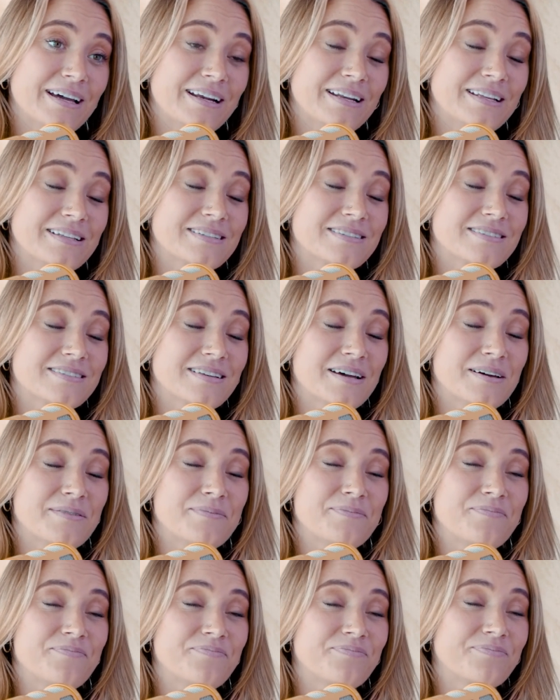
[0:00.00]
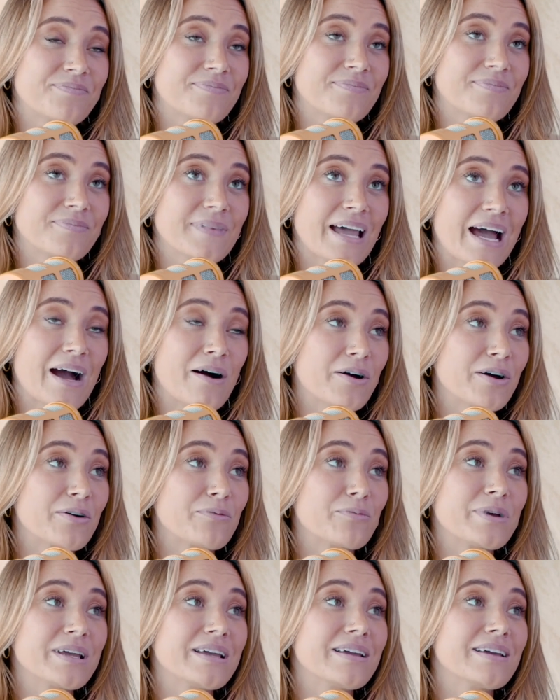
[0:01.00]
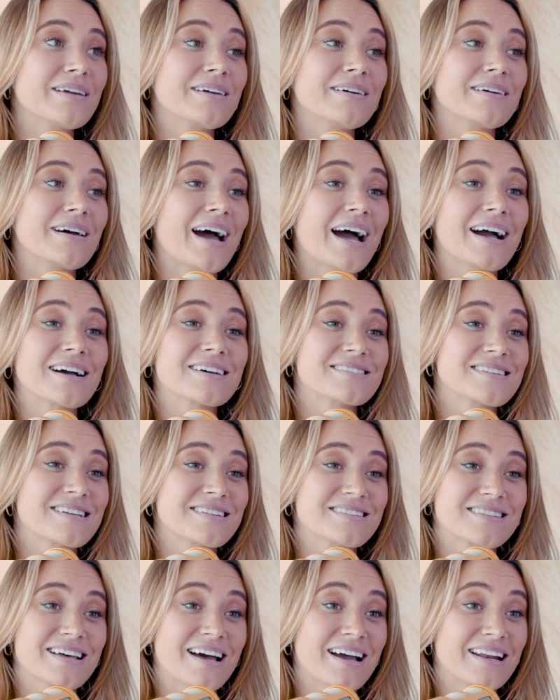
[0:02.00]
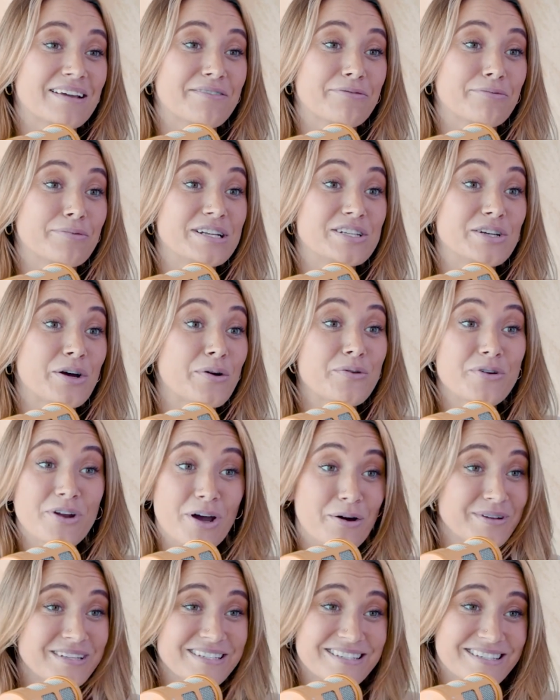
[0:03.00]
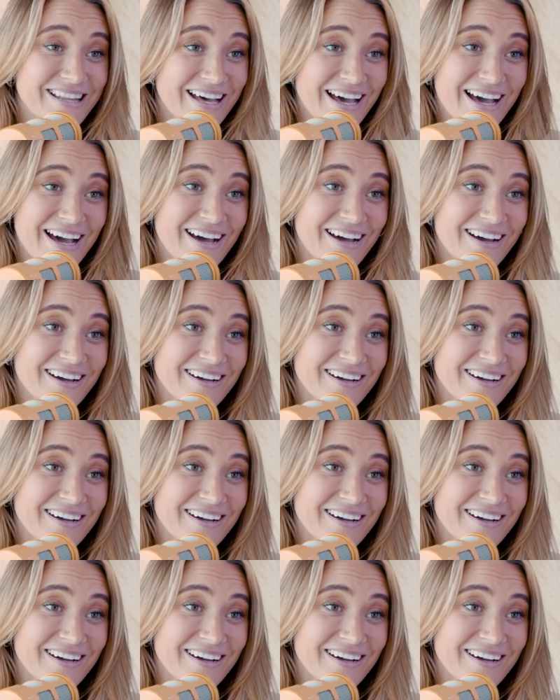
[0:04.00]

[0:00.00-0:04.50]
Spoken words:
And it's how can we access that if we don't know it's there?